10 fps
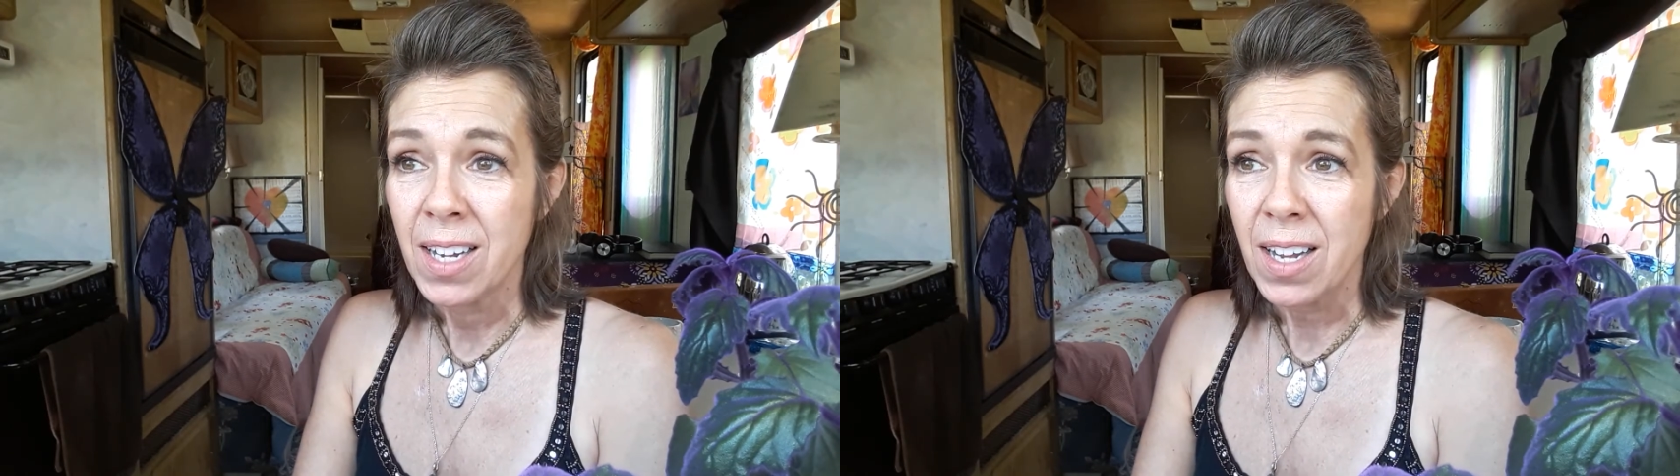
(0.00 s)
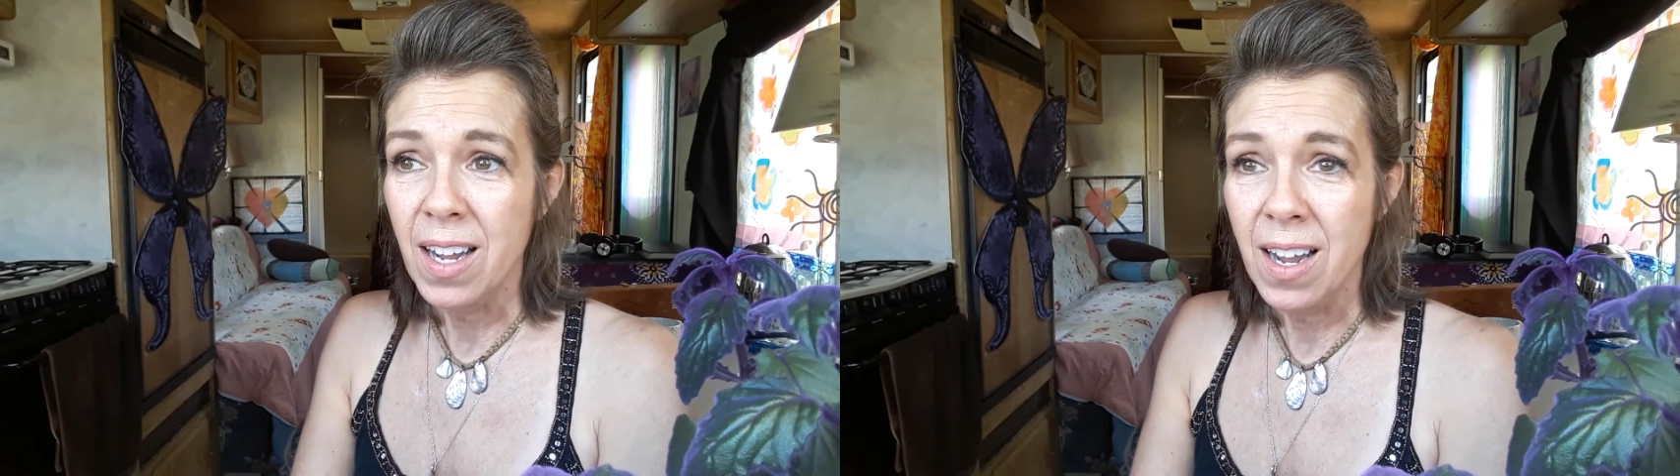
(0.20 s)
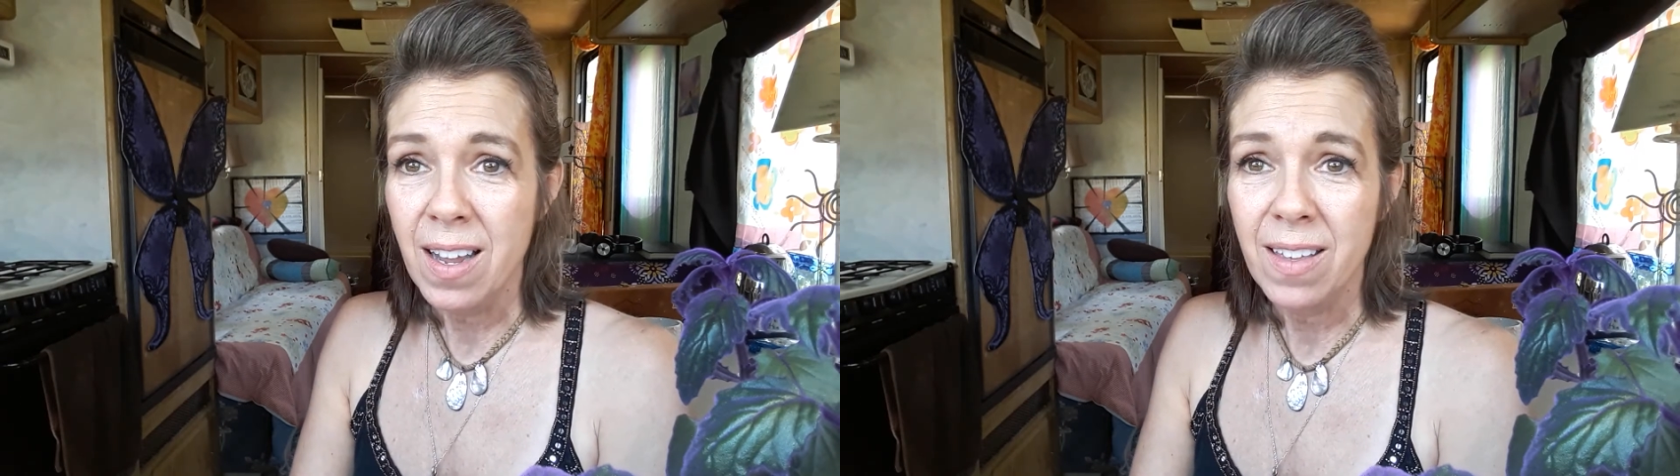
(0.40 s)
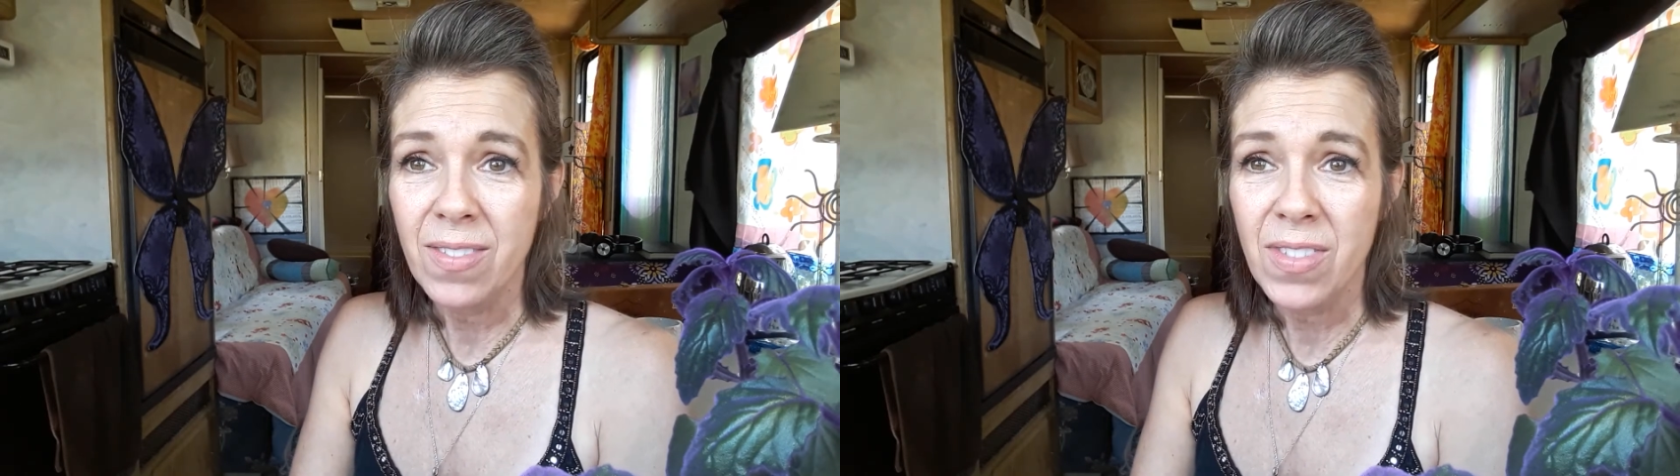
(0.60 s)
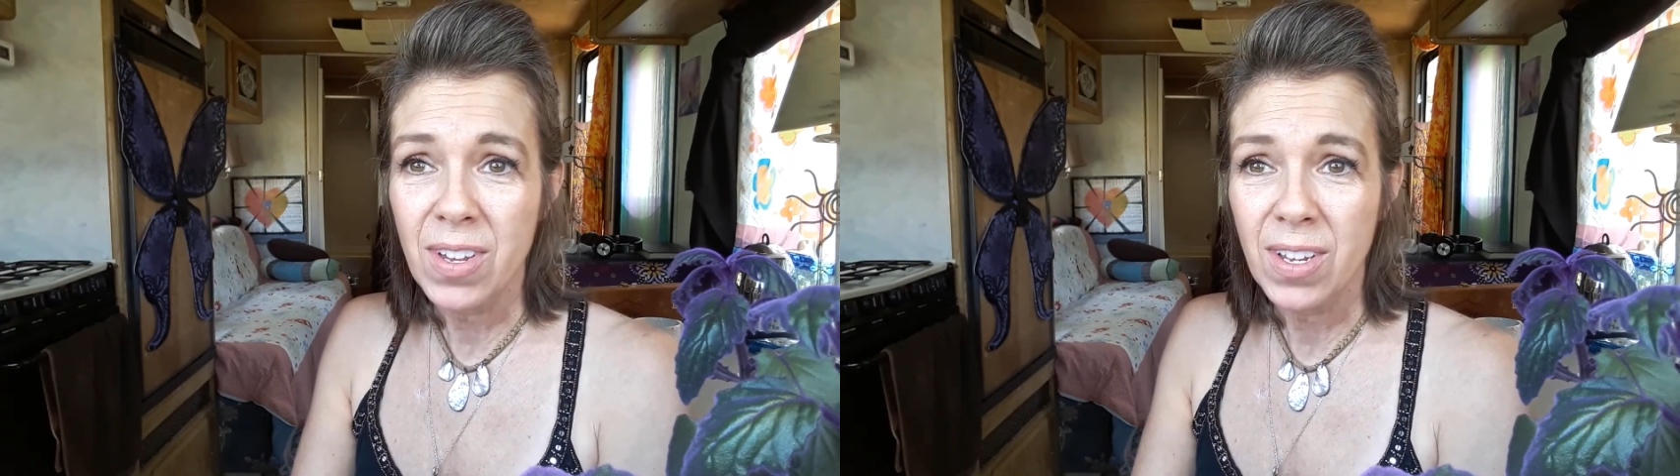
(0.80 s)

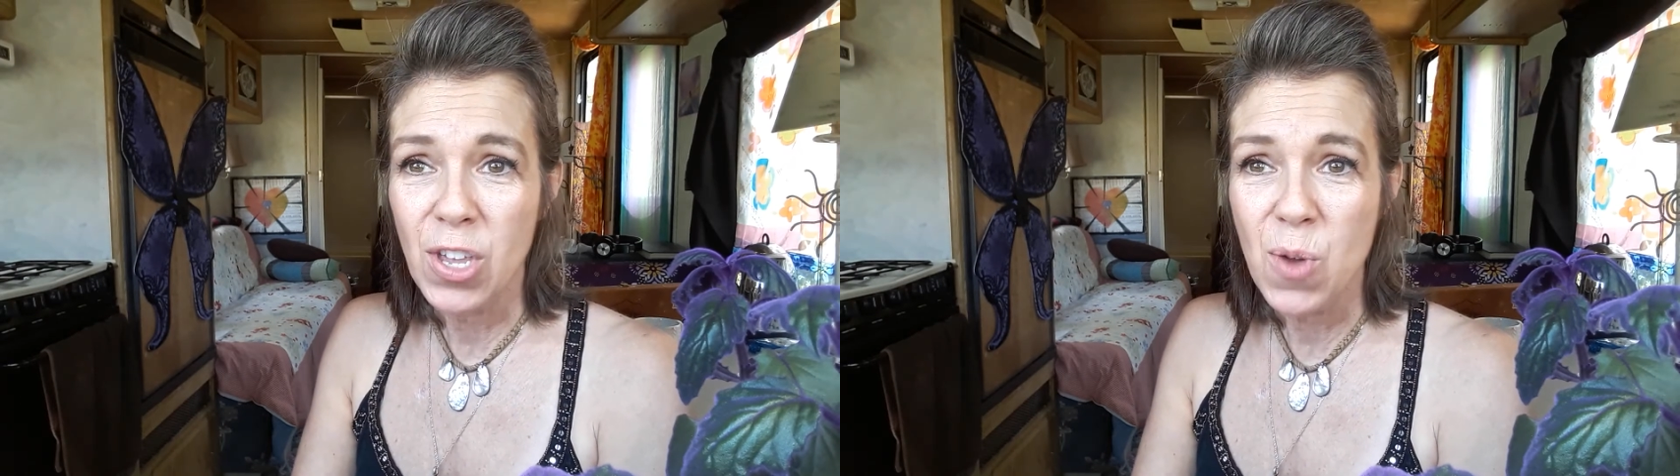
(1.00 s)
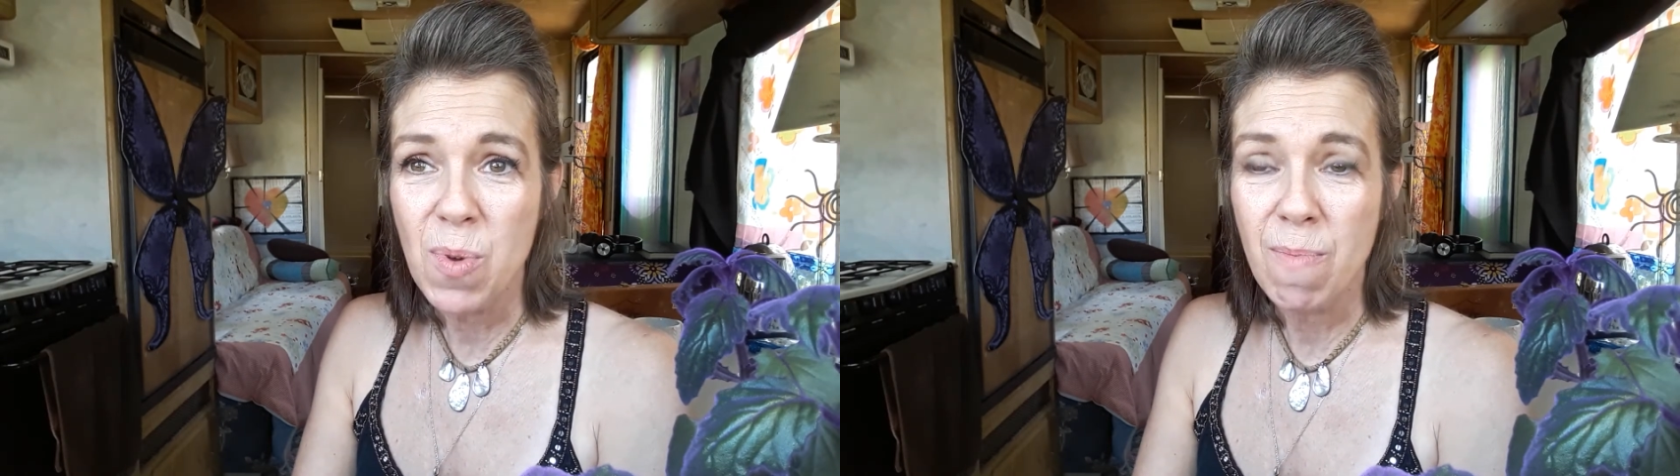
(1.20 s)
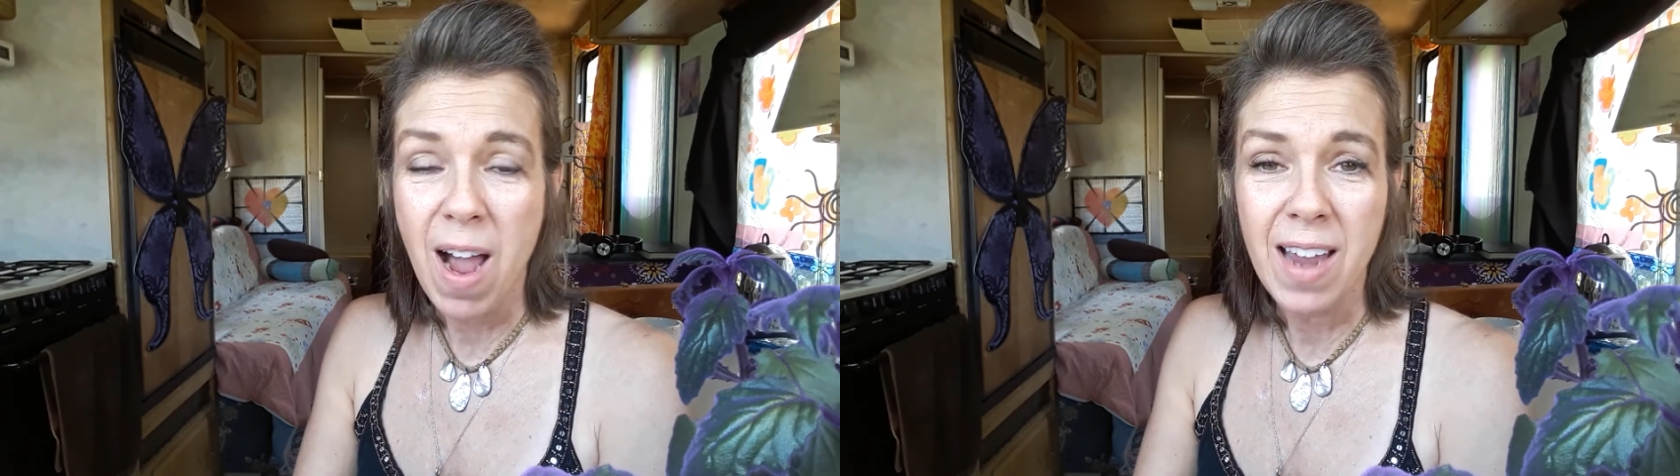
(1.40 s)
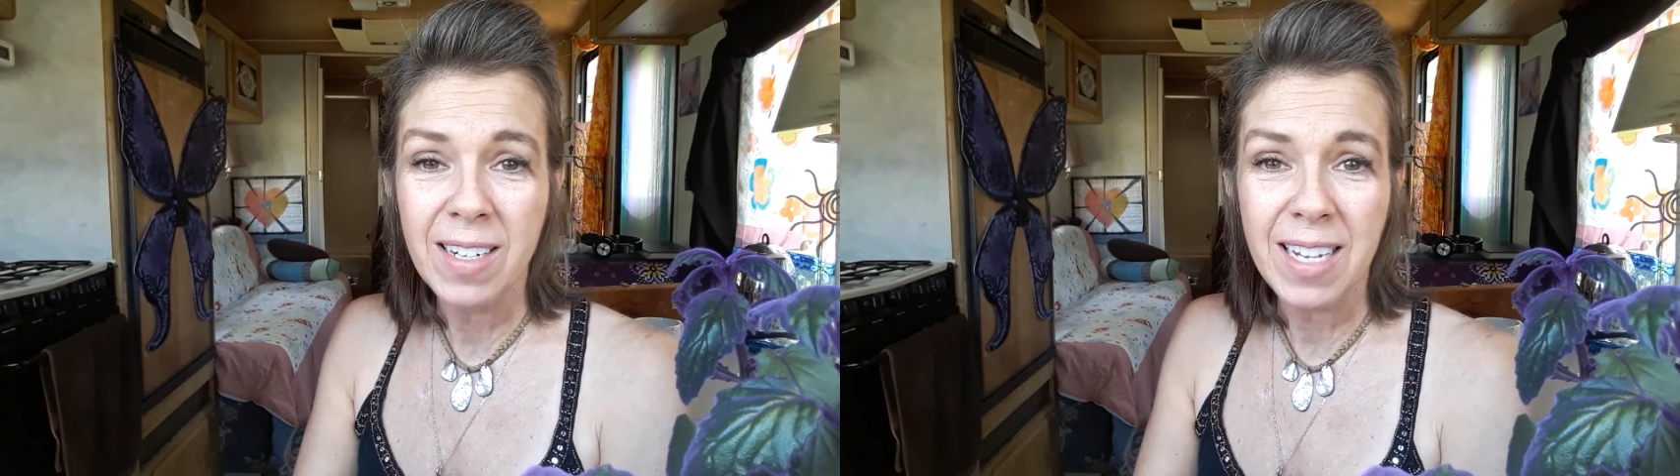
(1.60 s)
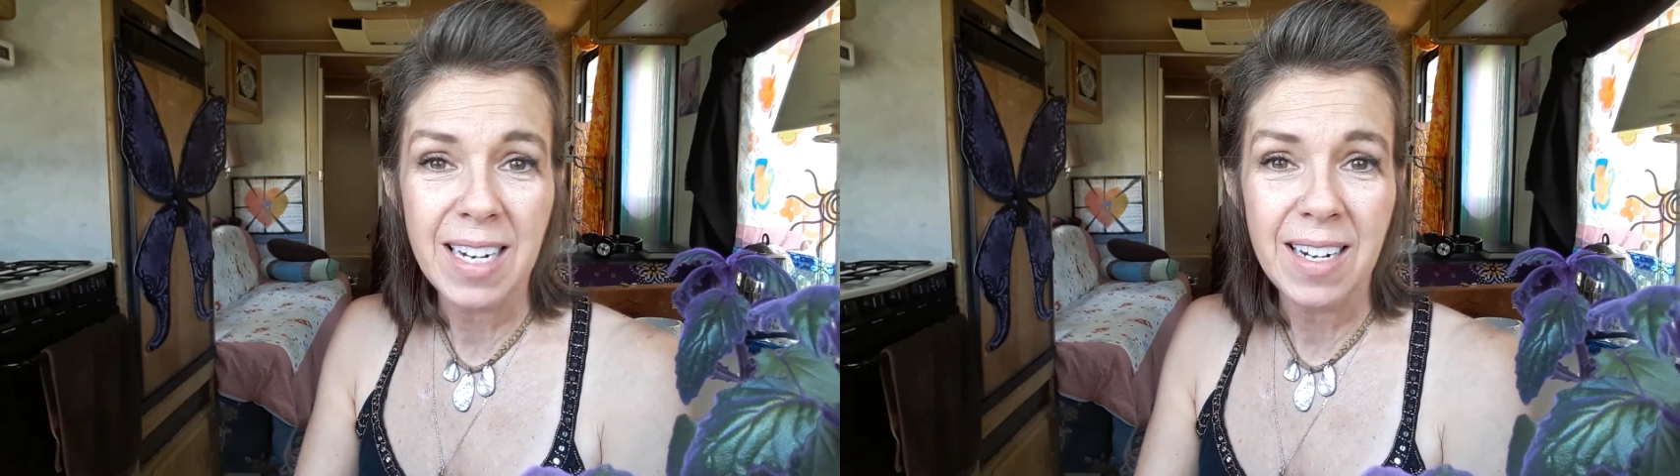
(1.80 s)
the human
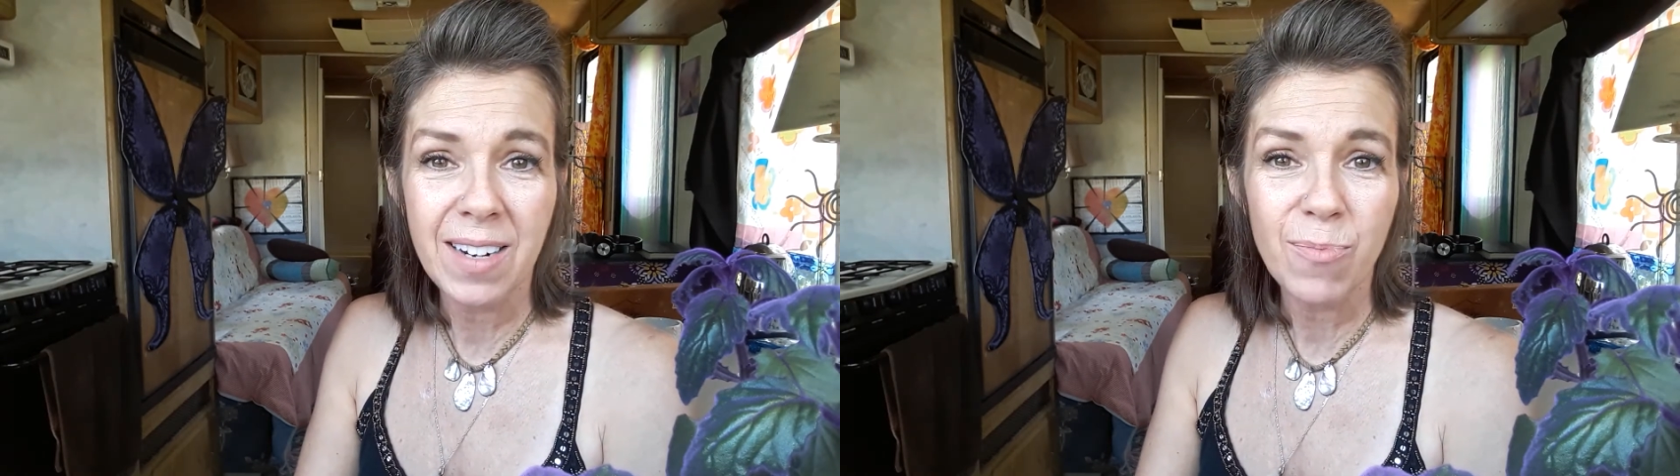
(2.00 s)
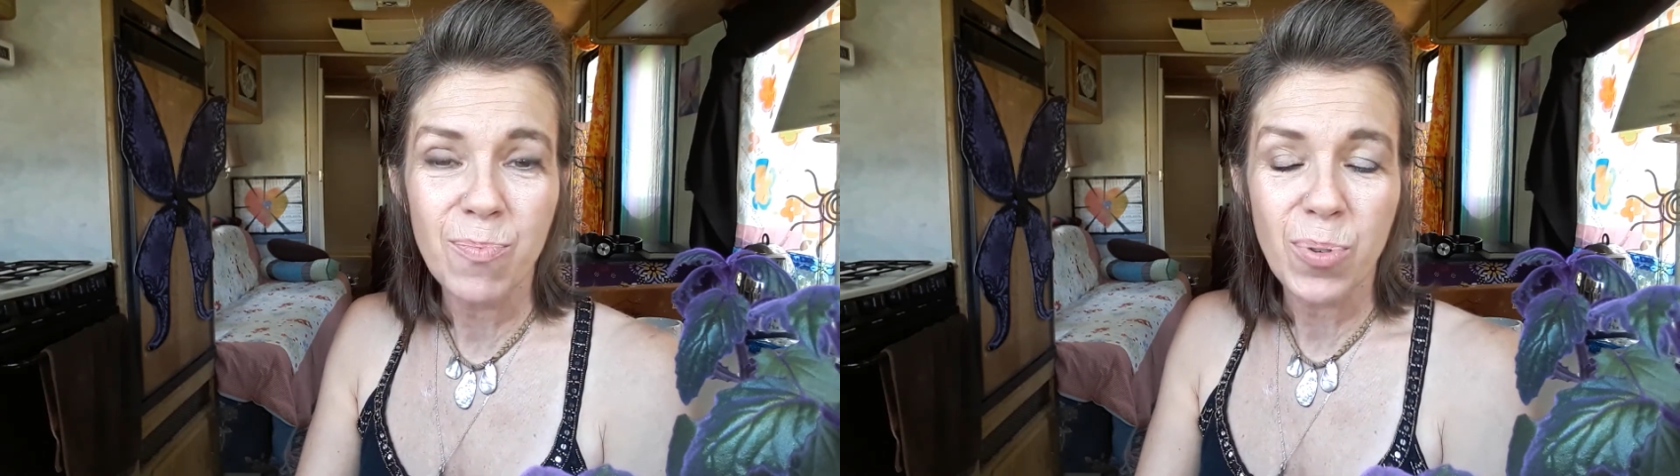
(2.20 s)
mind can